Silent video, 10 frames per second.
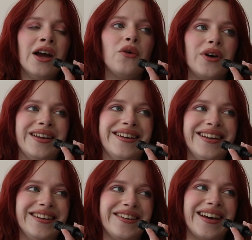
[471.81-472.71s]
When
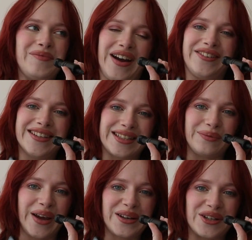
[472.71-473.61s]
I look at my recent
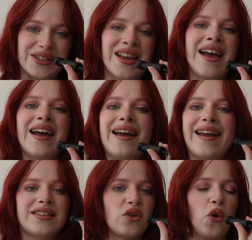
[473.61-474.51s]
pictures,
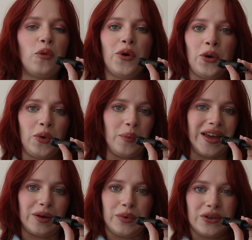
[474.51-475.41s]
it's all purple
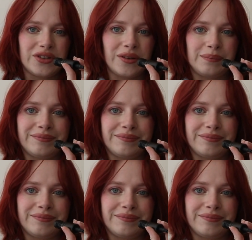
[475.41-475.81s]
makeup looks.